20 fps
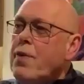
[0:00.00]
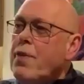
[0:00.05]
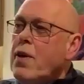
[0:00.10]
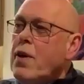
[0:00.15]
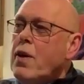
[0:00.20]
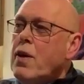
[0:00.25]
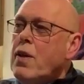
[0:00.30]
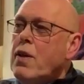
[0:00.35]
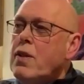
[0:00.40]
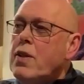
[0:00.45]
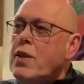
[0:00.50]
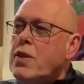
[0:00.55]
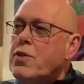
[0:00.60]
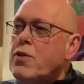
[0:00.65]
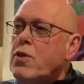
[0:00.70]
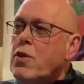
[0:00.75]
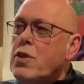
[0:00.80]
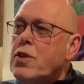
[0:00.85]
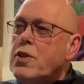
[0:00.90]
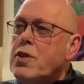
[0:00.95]
uh, the
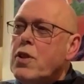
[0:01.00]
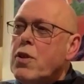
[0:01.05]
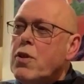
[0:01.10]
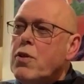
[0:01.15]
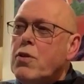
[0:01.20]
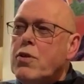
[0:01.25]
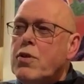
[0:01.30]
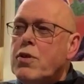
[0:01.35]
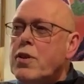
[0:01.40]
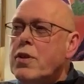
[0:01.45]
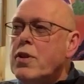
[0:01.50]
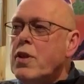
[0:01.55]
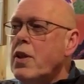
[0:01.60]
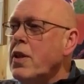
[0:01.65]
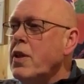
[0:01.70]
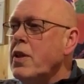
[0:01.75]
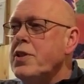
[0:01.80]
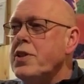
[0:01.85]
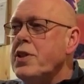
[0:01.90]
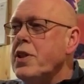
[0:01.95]
stories are good, I
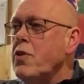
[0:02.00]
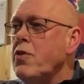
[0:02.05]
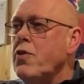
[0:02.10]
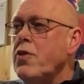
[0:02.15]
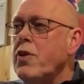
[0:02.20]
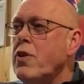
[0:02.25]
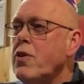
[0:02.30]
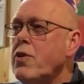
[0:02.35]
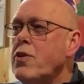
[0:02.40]
enjoy,